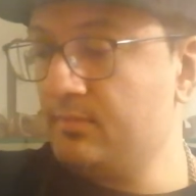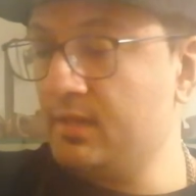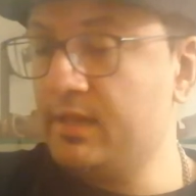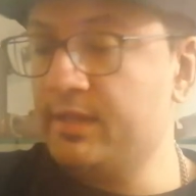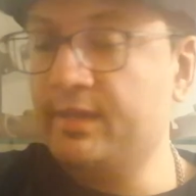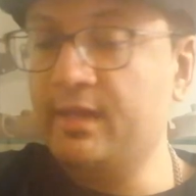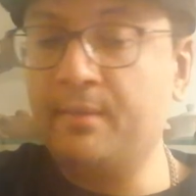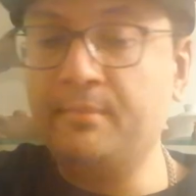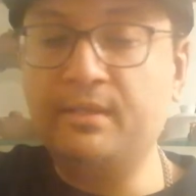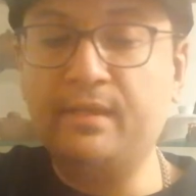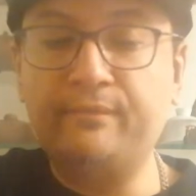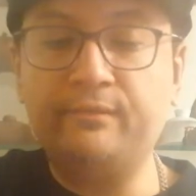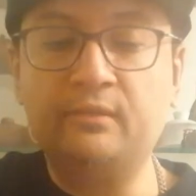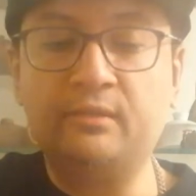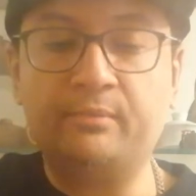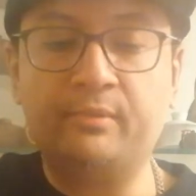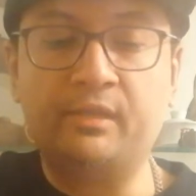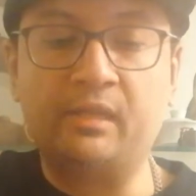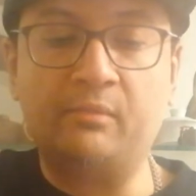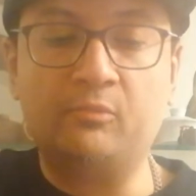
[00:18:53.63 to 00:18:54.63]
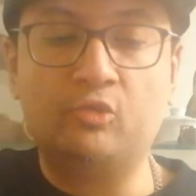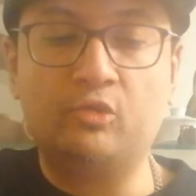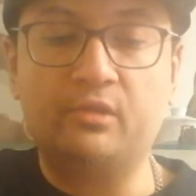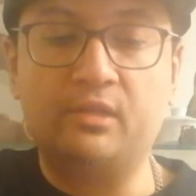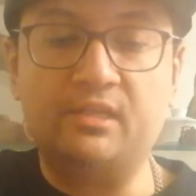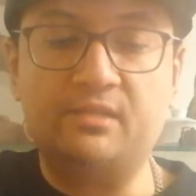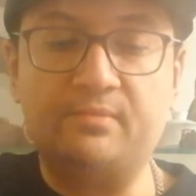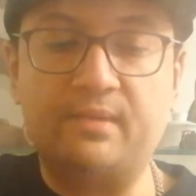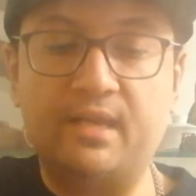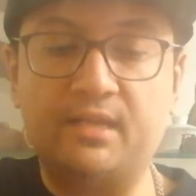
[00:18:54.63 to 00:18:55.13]
yeah, I'm definitely bringing more of
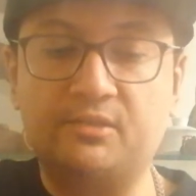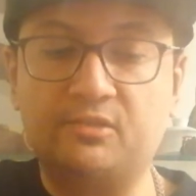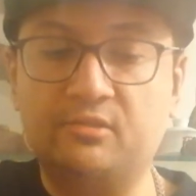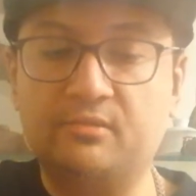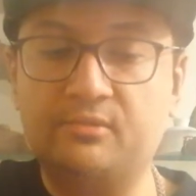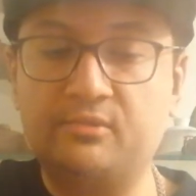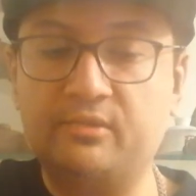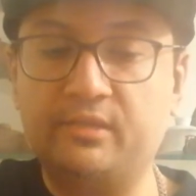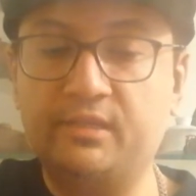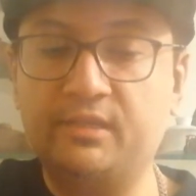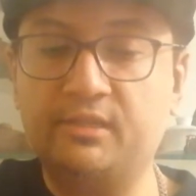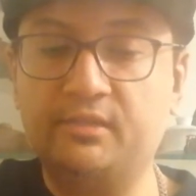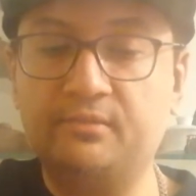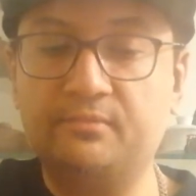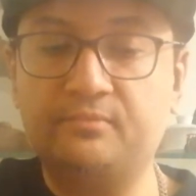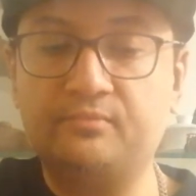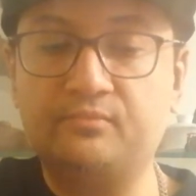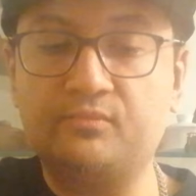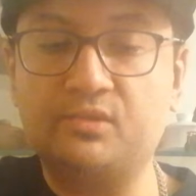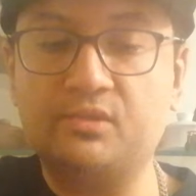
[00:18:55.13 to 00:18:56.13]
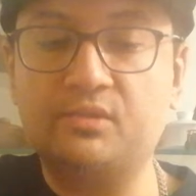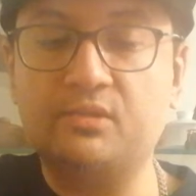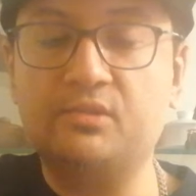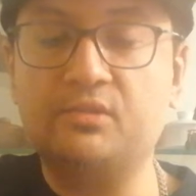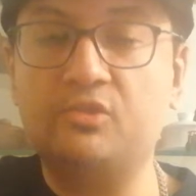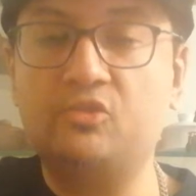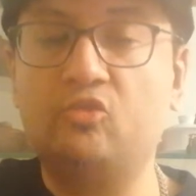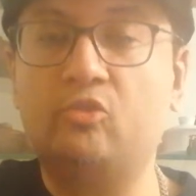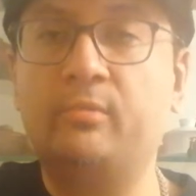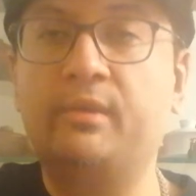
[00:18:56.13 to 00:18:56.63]
these bags home so I can
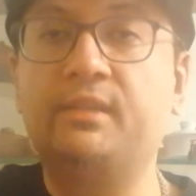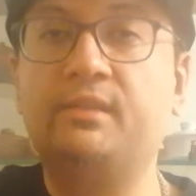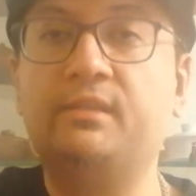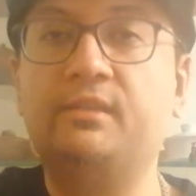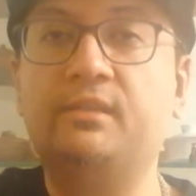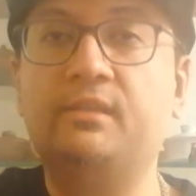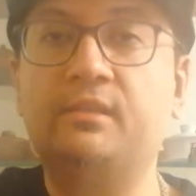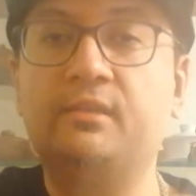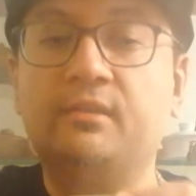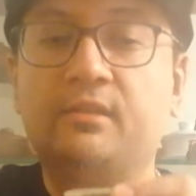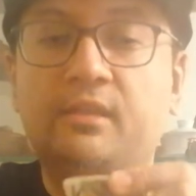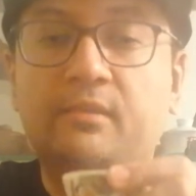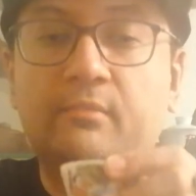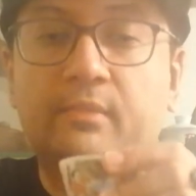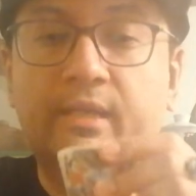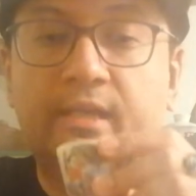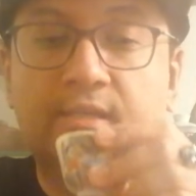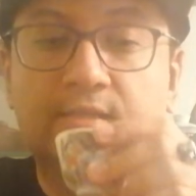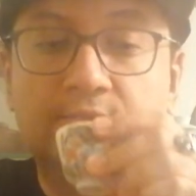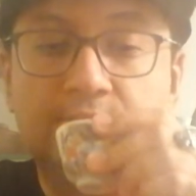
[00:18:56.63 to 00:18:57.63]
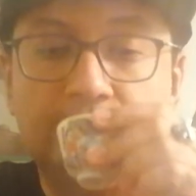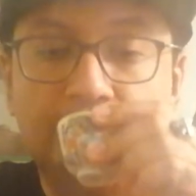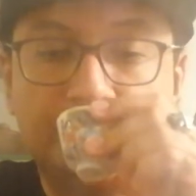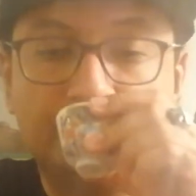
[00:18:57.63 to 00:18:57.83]
store my tea in bags.